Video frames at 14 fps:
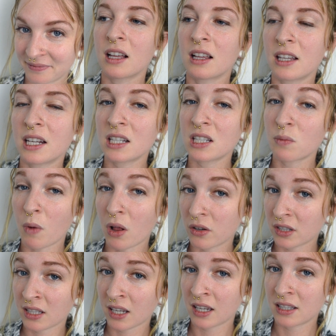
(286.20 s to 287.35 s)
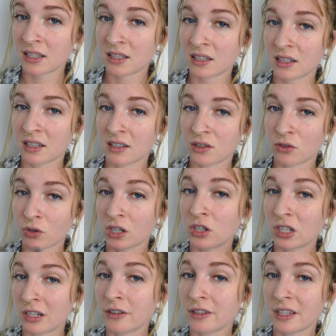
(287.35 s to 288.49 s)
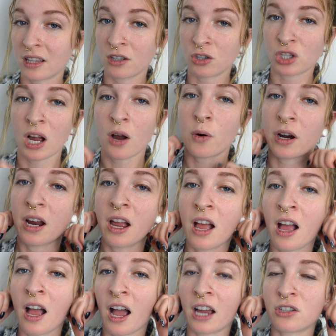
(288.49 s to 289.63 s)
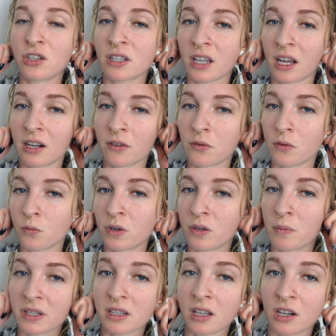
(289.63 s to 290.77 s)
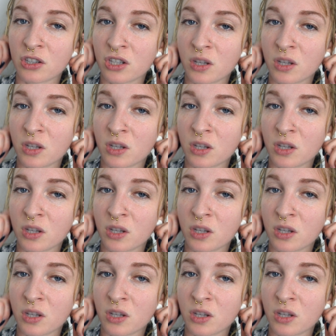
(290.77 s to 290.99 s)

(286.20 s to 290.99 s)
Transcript: Cleaning smaller sized stretched ears in the shower, I just kind of would massage